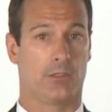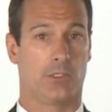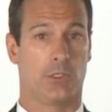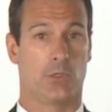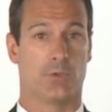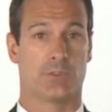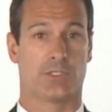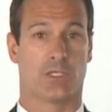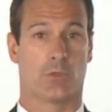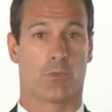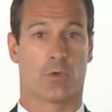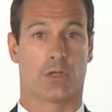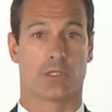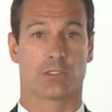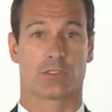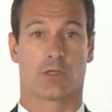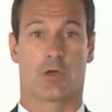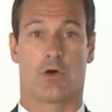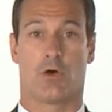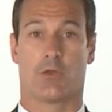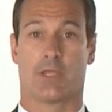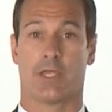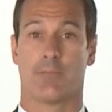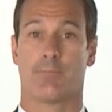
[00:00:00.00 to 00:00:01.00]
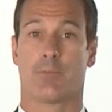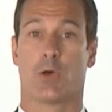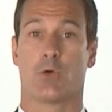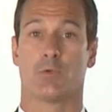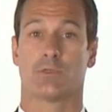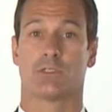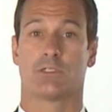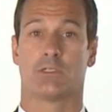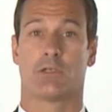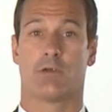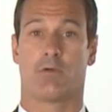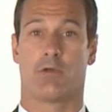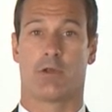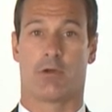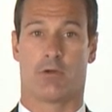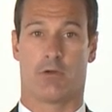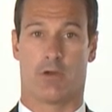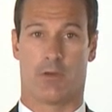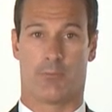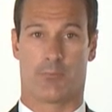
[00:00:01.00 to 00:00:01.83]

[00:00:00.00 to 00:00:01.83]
using what is called a posterior